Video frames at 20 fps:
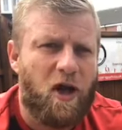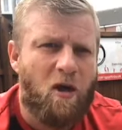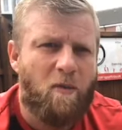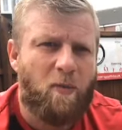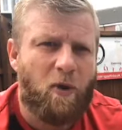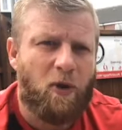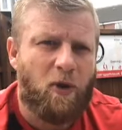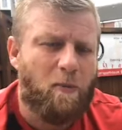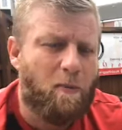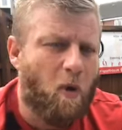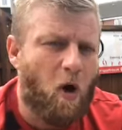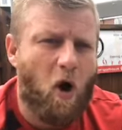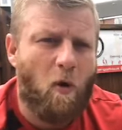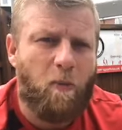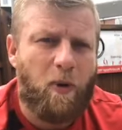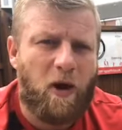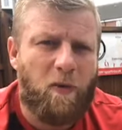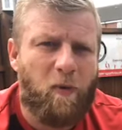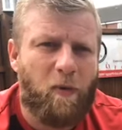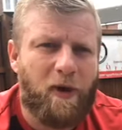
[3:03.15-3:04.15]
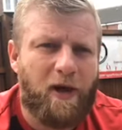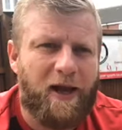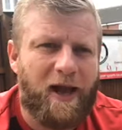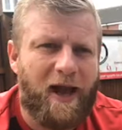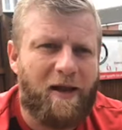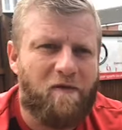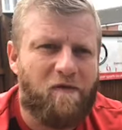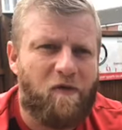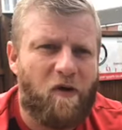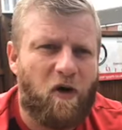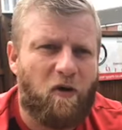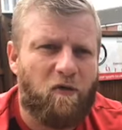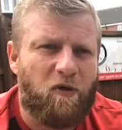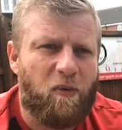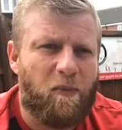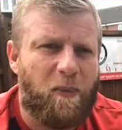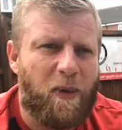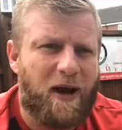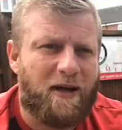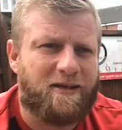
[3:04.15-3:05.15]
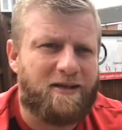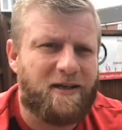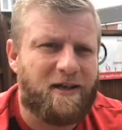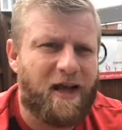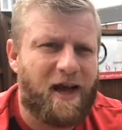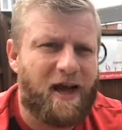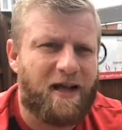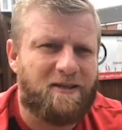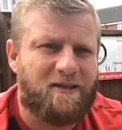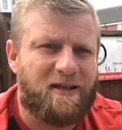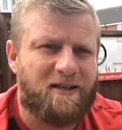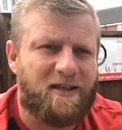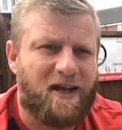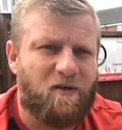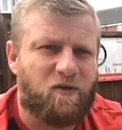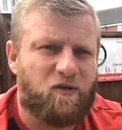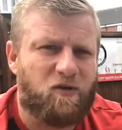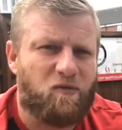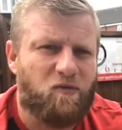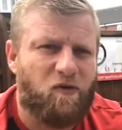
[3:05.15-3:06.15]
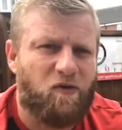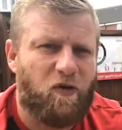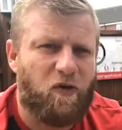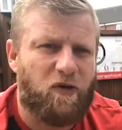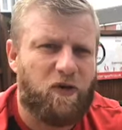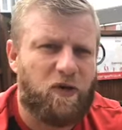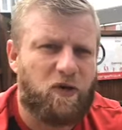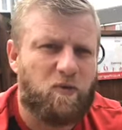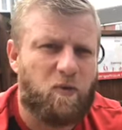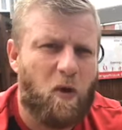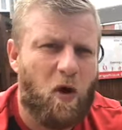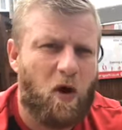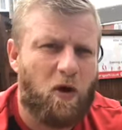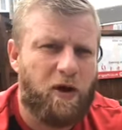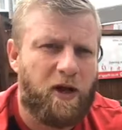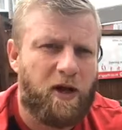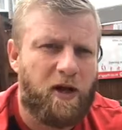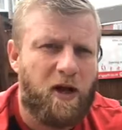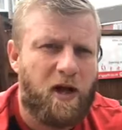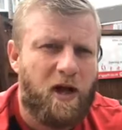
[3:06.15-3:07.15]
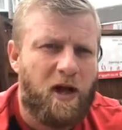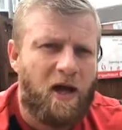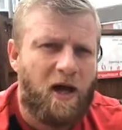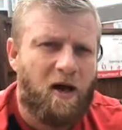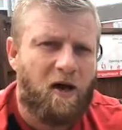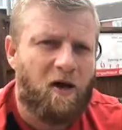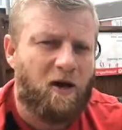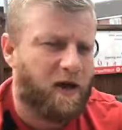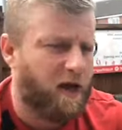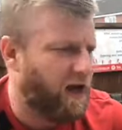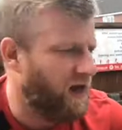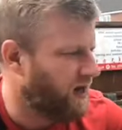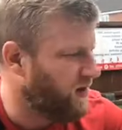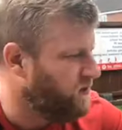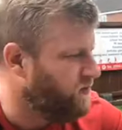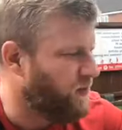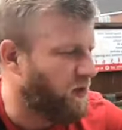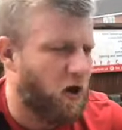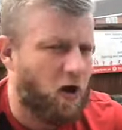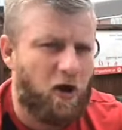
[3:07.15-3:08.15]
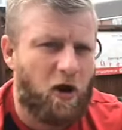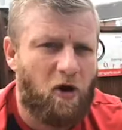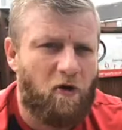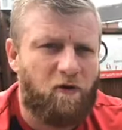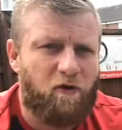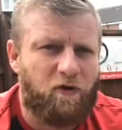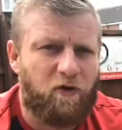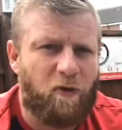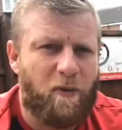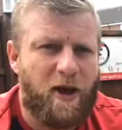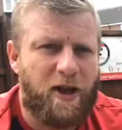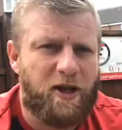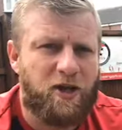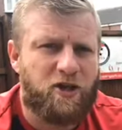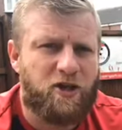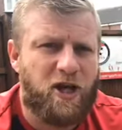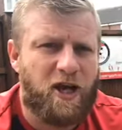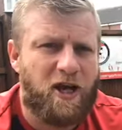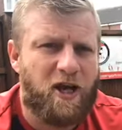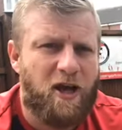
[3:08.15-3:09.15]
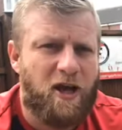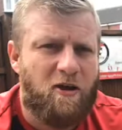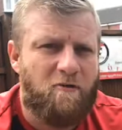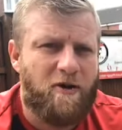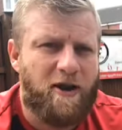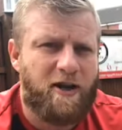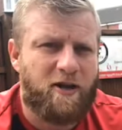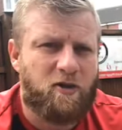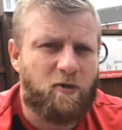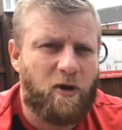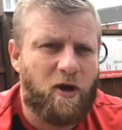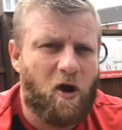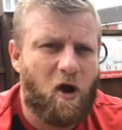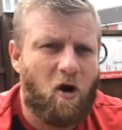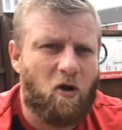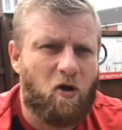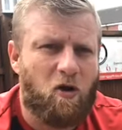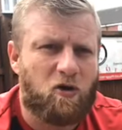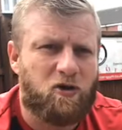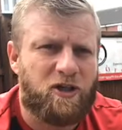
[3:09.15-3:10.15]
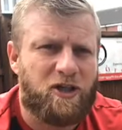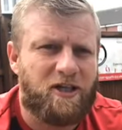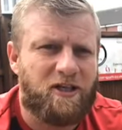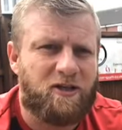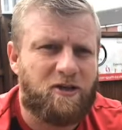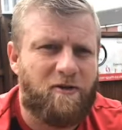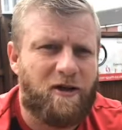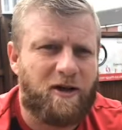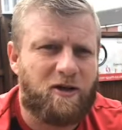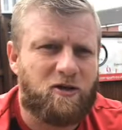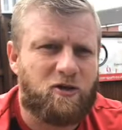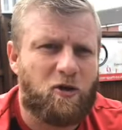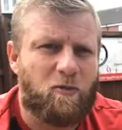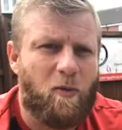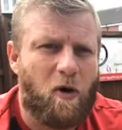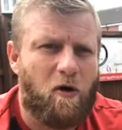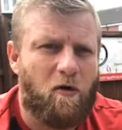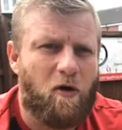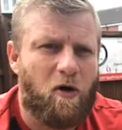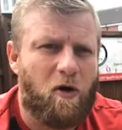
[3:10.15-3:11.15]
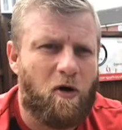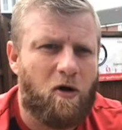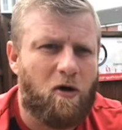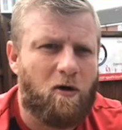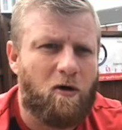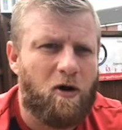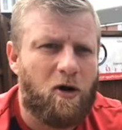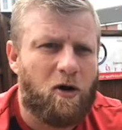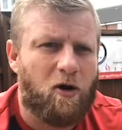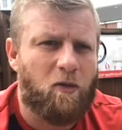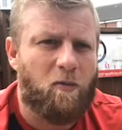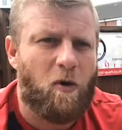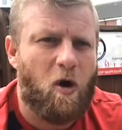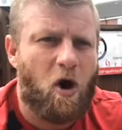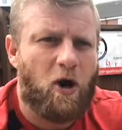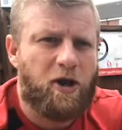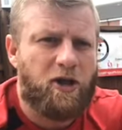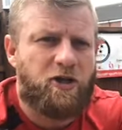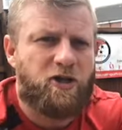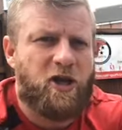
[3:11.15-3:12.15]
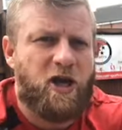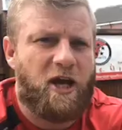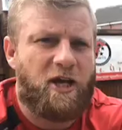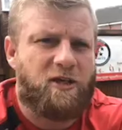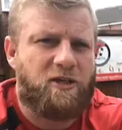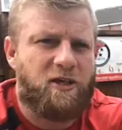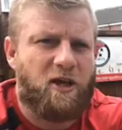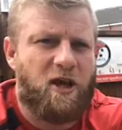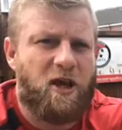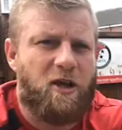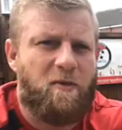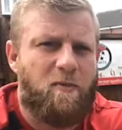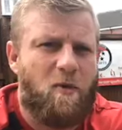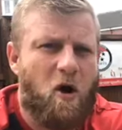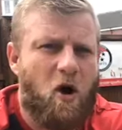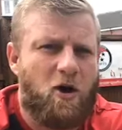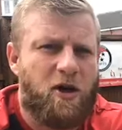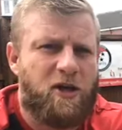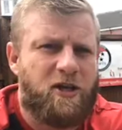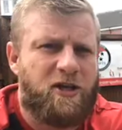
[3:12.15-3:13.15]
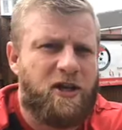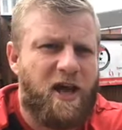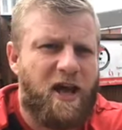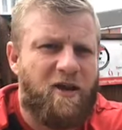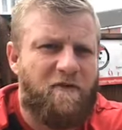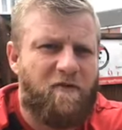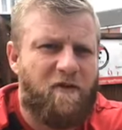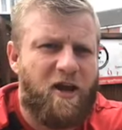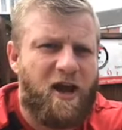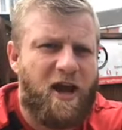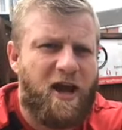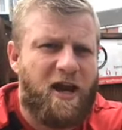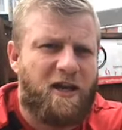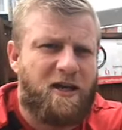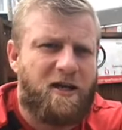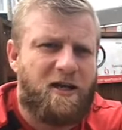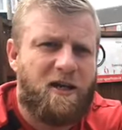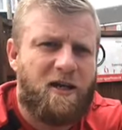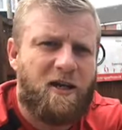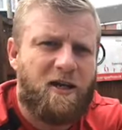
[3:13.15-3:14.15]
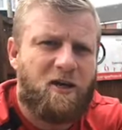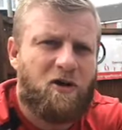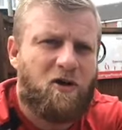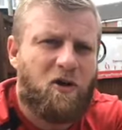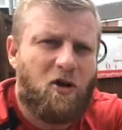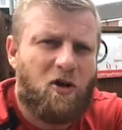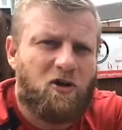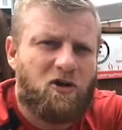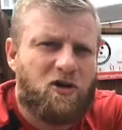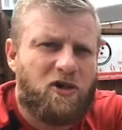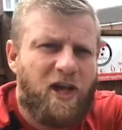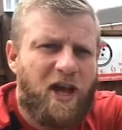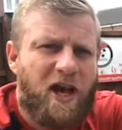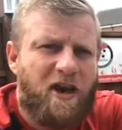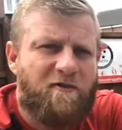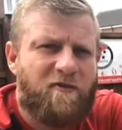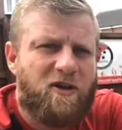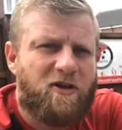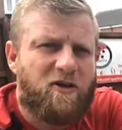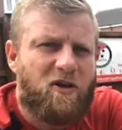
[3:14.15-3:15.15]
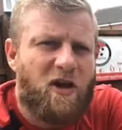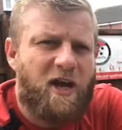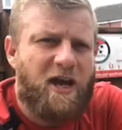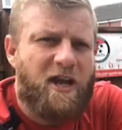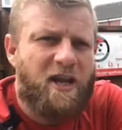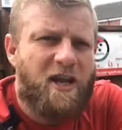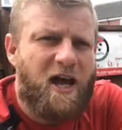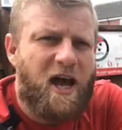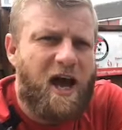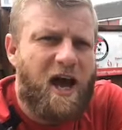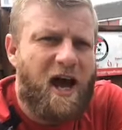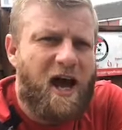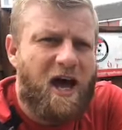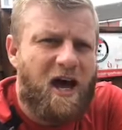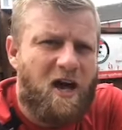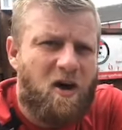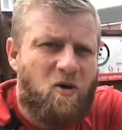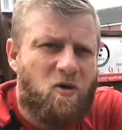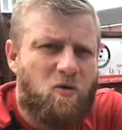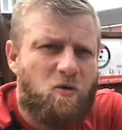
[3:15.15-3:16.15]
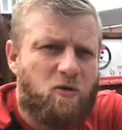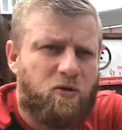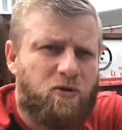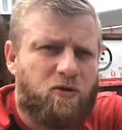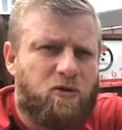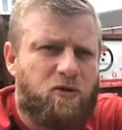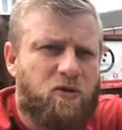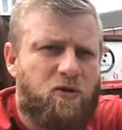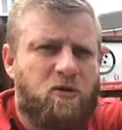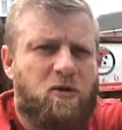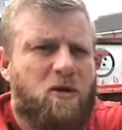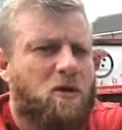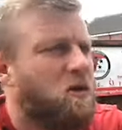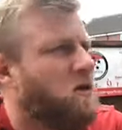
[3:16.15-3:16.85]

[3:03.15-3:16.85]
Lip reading: But the more people we can get involved, the better, guys. Let's have some fun this morning. Okay, let's burn off some energy. Ready to eat all those Easter eggs tomorrow. Good morning, Jason. Morning, David. Coach Davey's in the house.